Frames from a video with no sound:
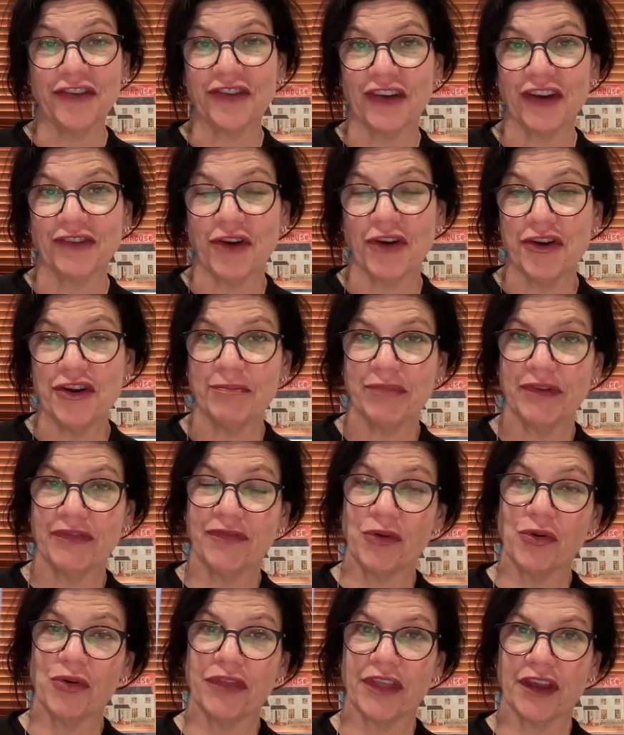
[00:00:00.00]
So I wrote it
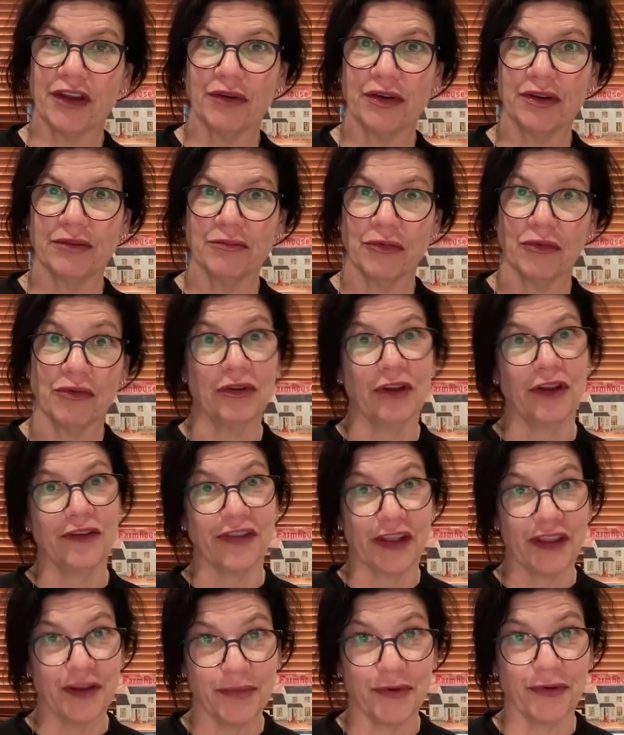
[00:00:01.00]
before there were all
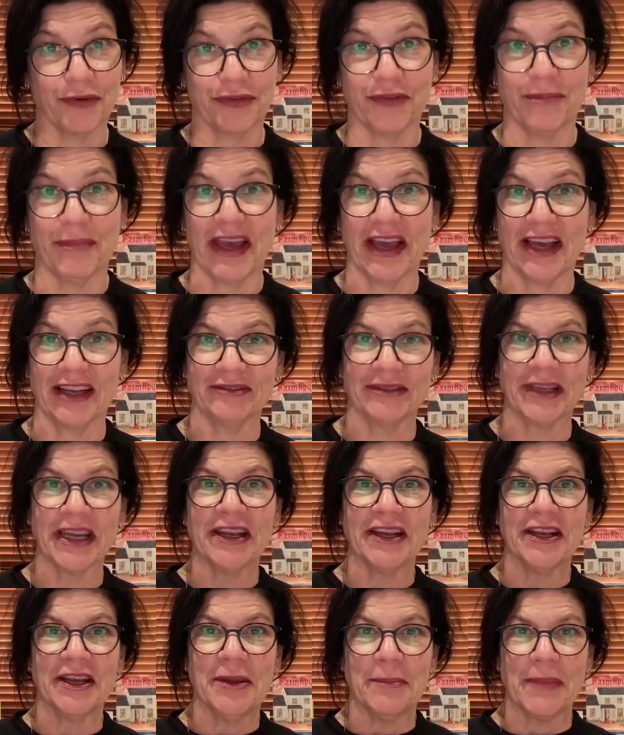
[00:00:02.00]
those other books about
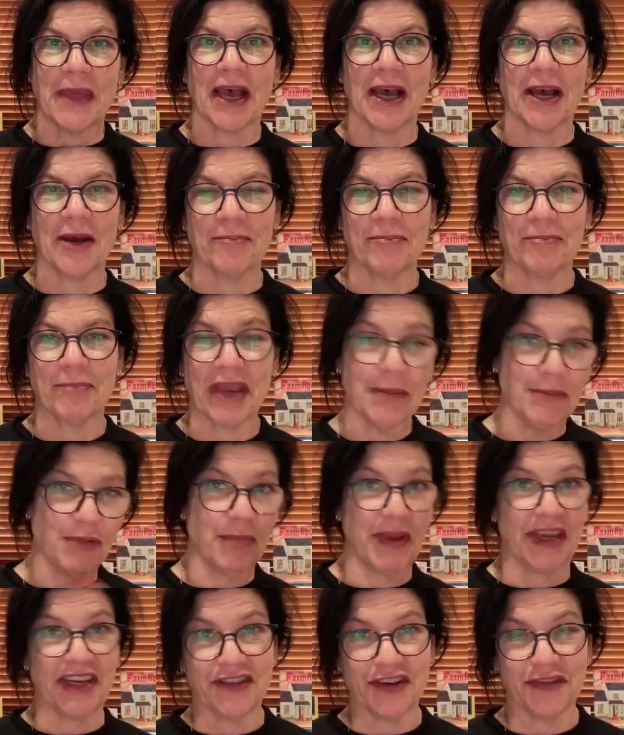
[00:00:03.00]

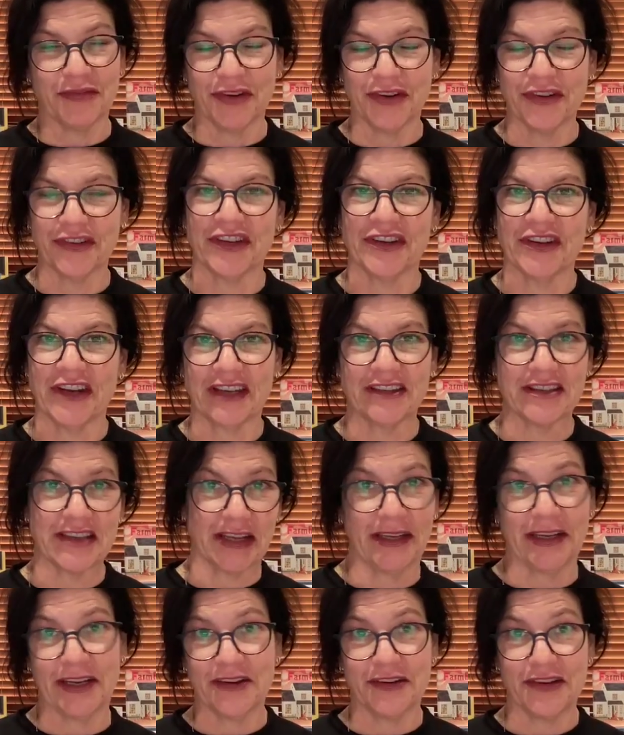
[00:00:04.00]
people being different and
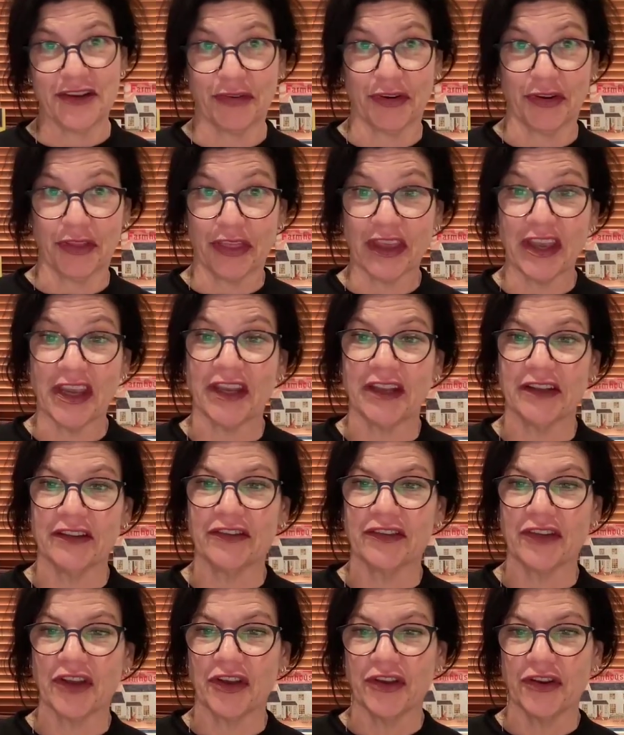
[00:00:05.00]
excelling in different
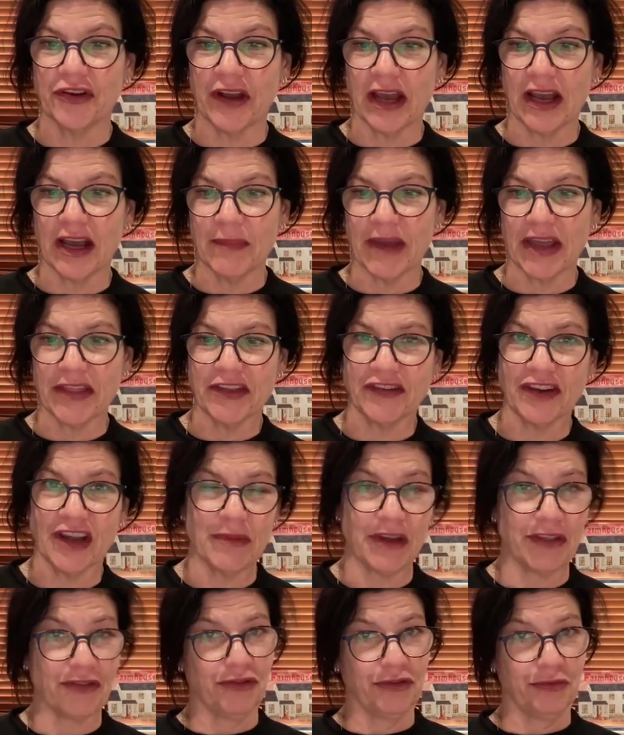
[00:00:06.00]
things. So at the
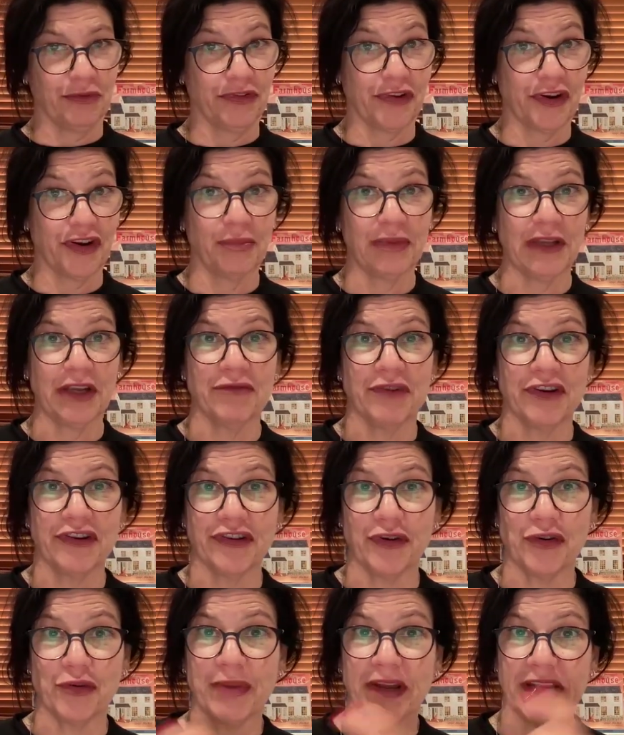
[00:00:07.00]
time, I thought it was terribly
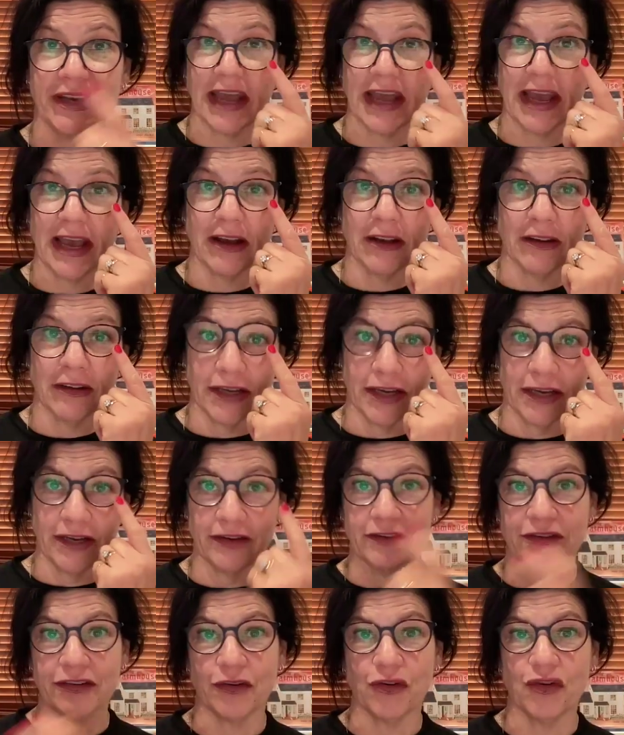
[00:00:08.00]
original, now
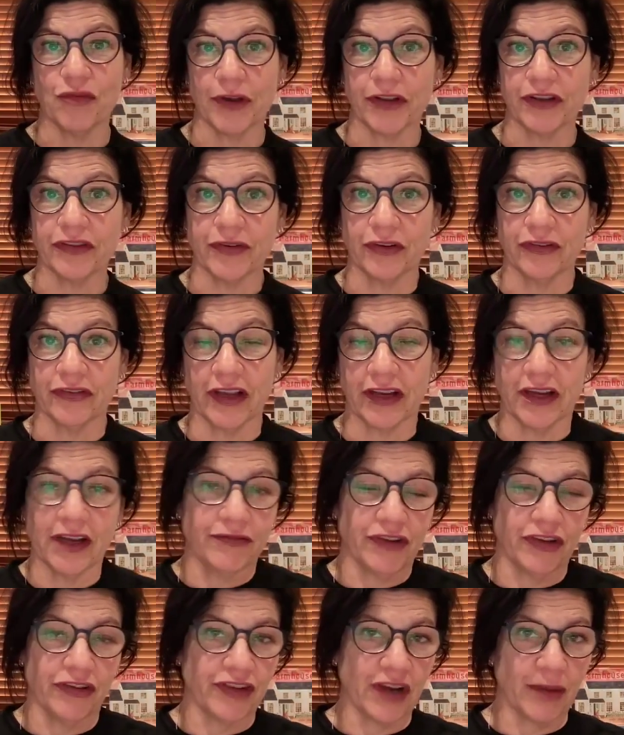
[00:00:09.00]
it almost feels like
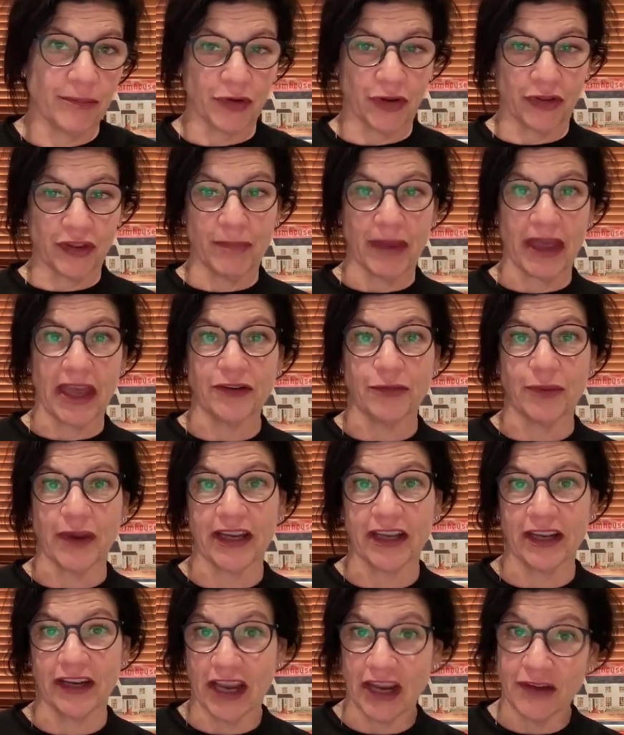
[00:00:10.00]
I've just jumped on the
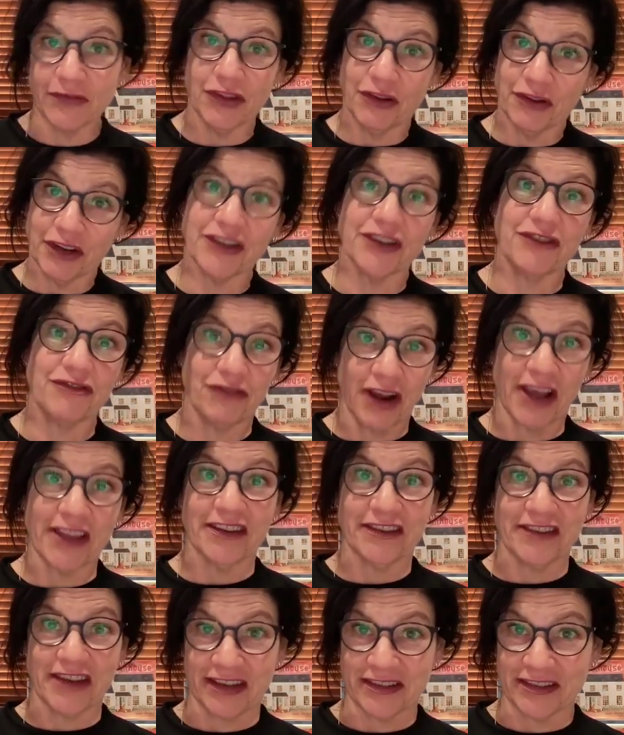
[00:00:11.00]
bandwagon. Even though I did write
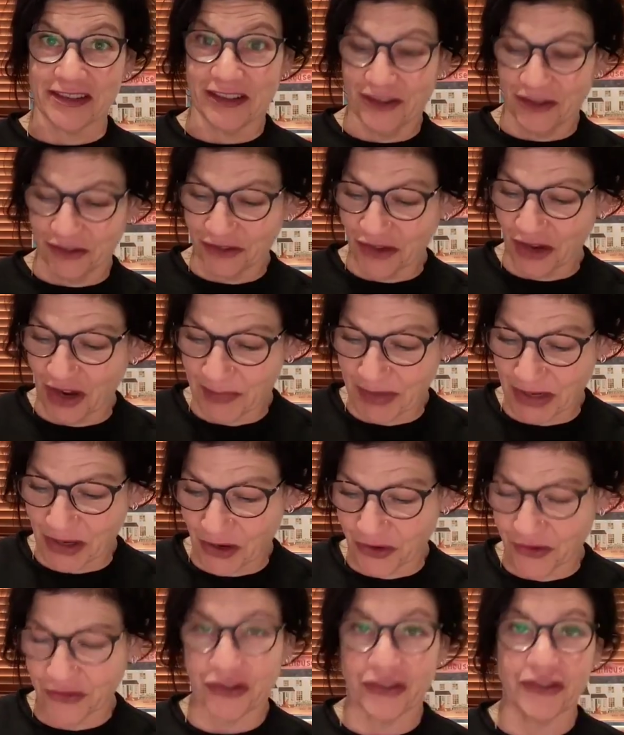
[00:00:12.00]
the text a long time
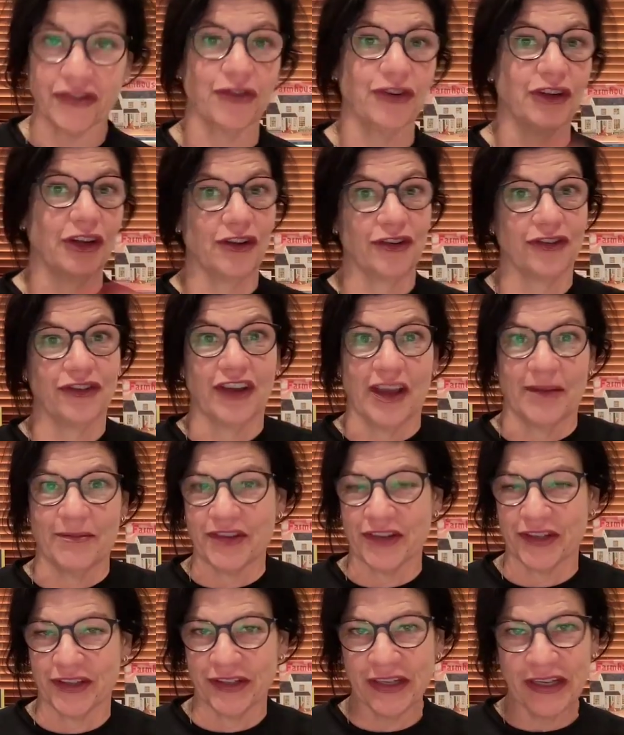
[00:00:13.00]
ago, it just took a long time
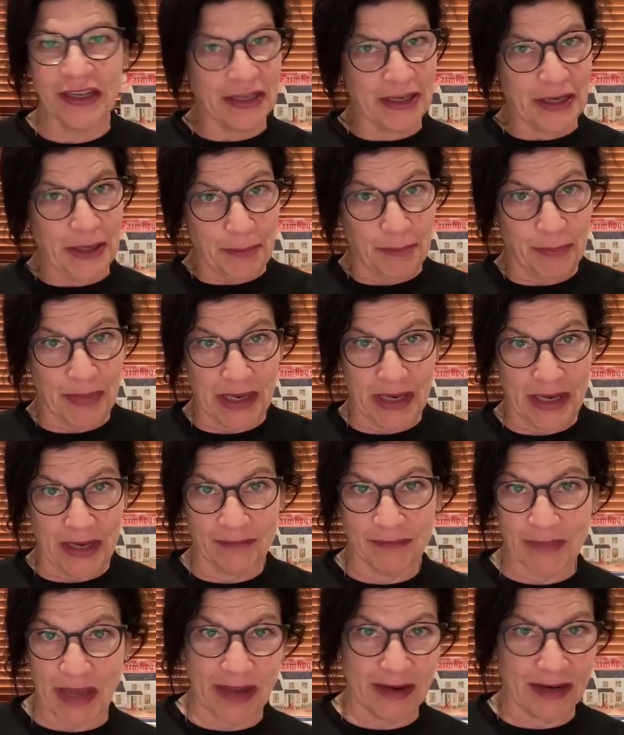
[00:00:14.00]
to
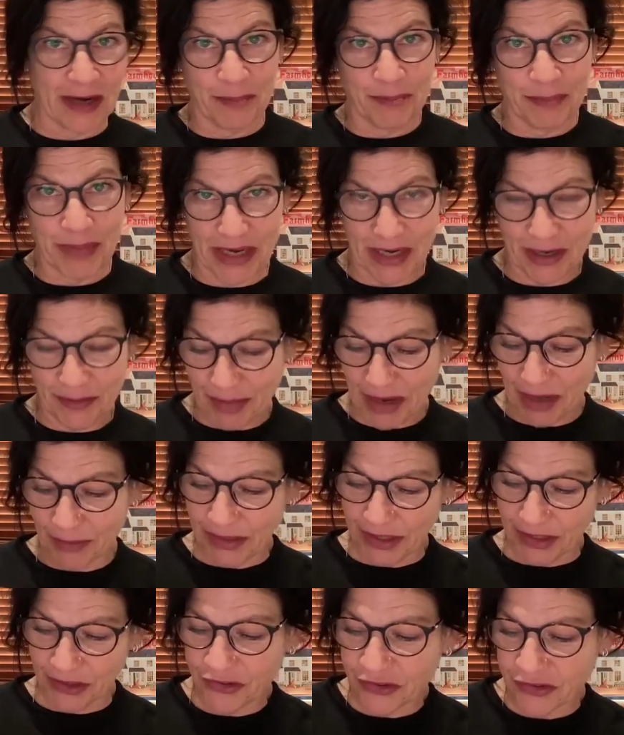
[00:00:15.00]
end up being
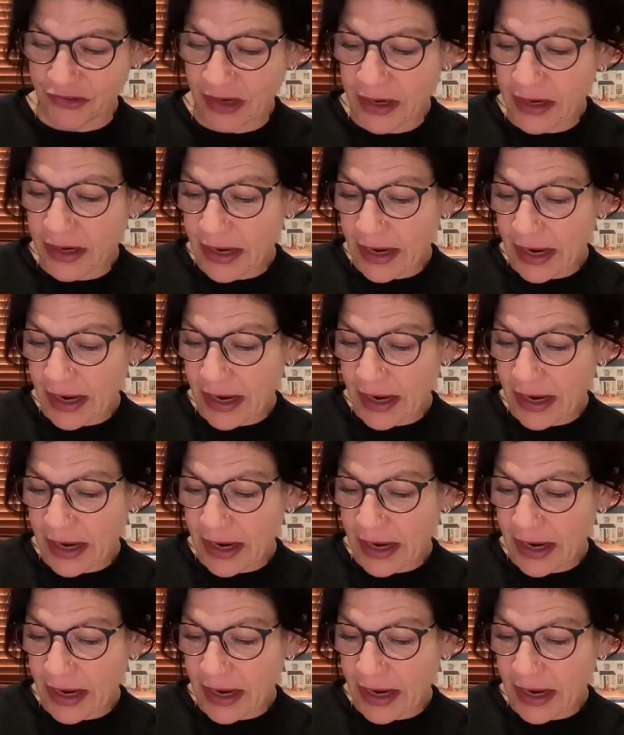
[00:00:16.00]
published.